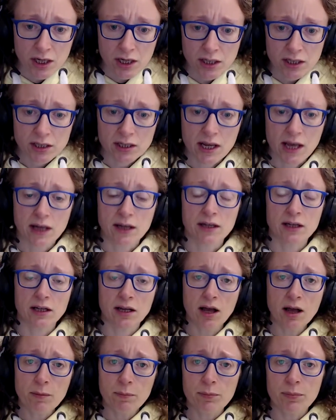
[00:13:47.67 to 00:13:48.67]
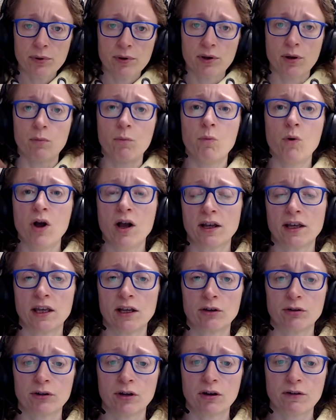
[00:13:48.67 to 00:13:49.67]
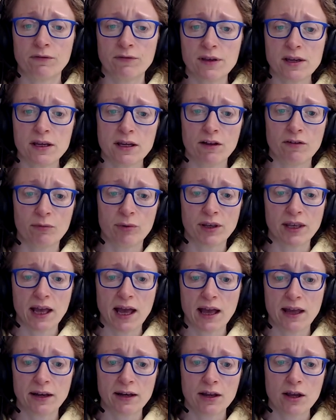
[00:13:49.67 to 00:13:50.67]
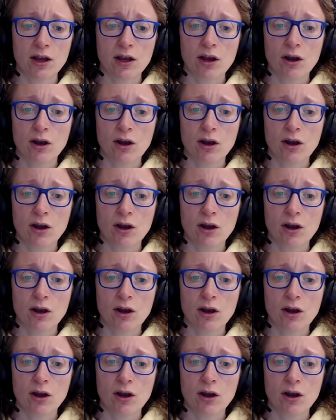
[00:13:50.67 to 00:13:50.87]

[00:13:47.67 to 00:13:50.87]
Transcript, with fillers: standing up and working on our feet if we can,